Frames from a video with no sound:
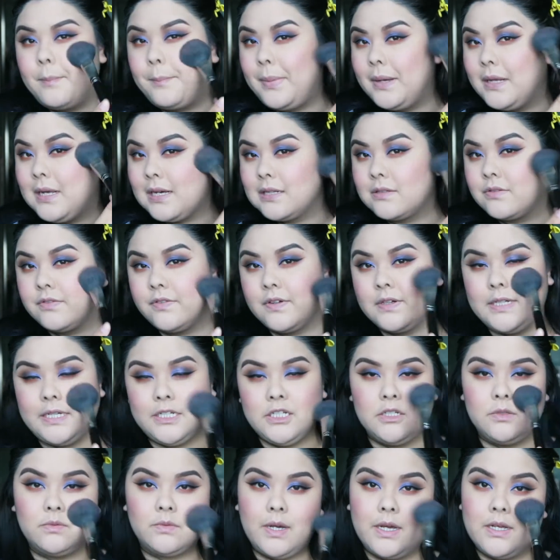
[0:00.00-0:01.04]
But as for
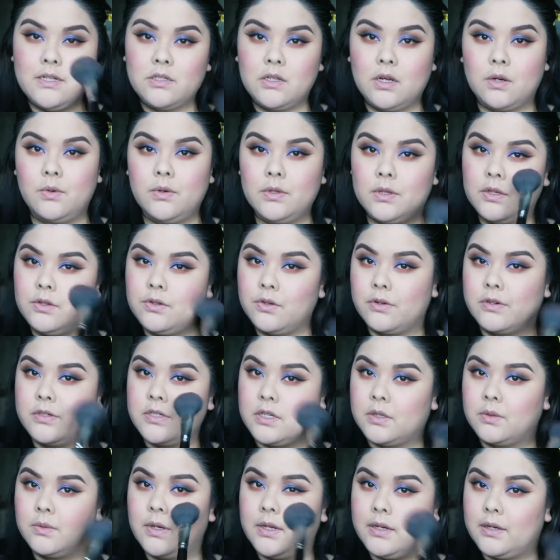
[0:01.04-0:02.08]
foundation wise, go with the
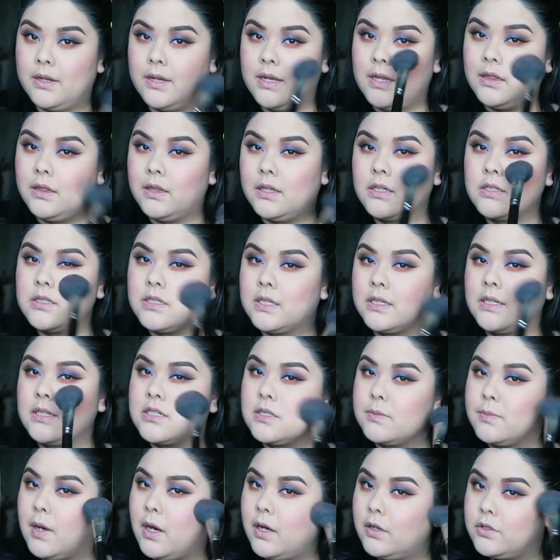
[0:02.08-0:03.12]
Nourishing one. It looks like
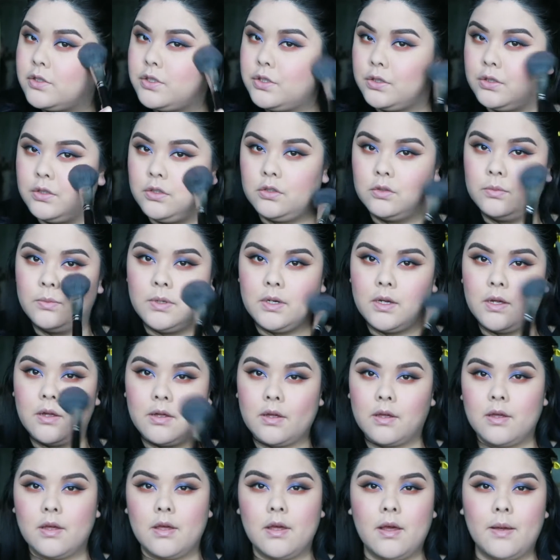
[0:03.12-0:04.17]
a small tube,
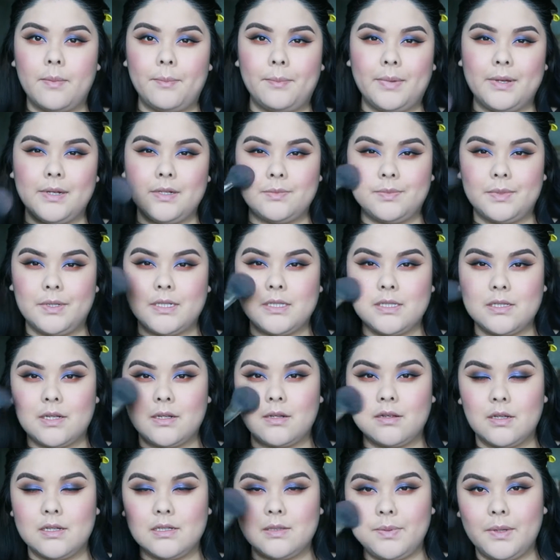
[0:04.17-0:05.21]
but
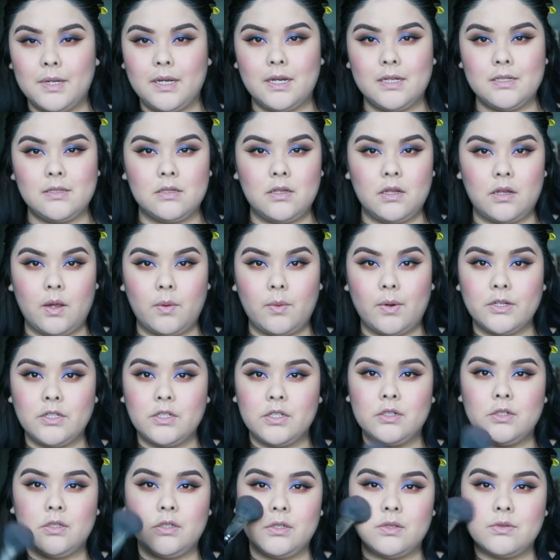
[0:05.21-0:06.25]
it's because they want
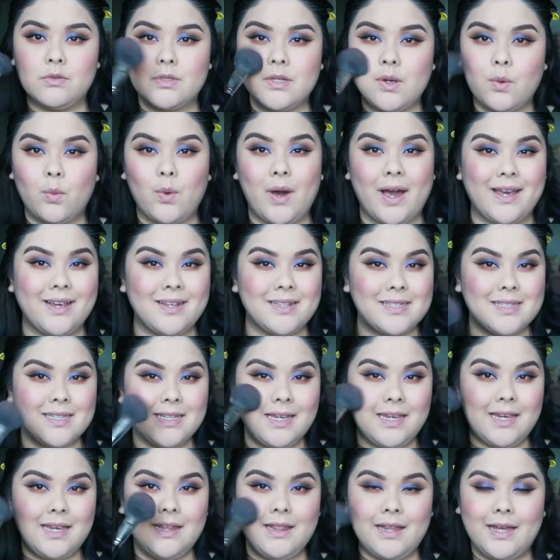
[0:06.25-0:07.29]
you to use it
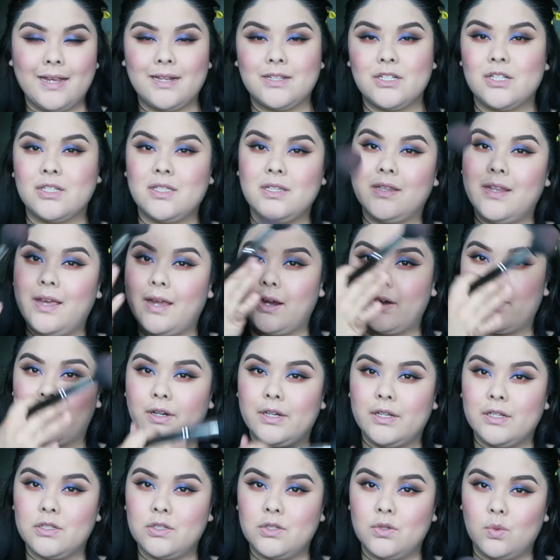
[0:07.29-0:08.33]
wisely, like just in the
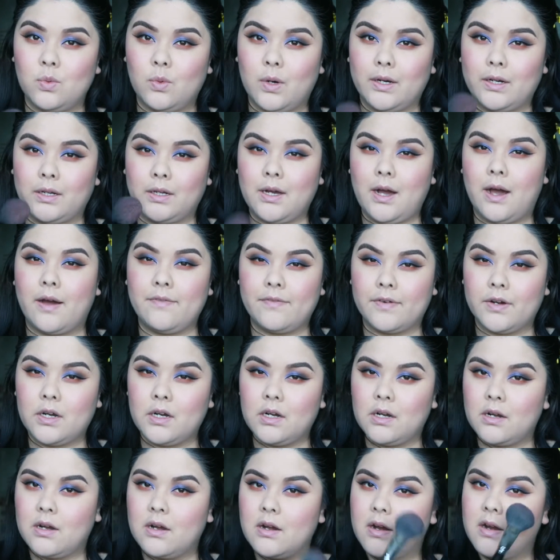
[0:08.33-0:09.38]
areas you want to
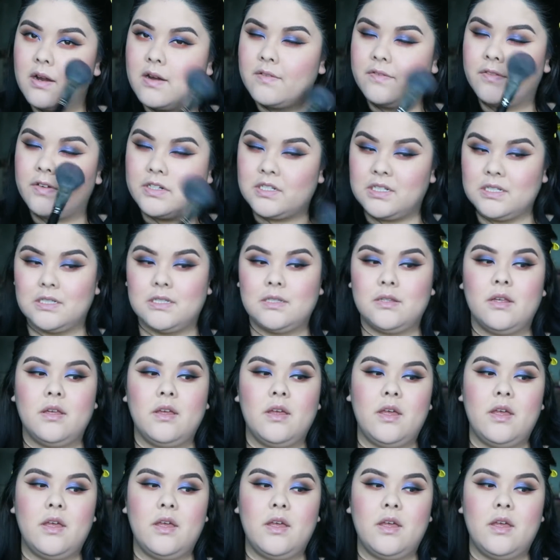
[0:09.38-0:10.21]
cover versus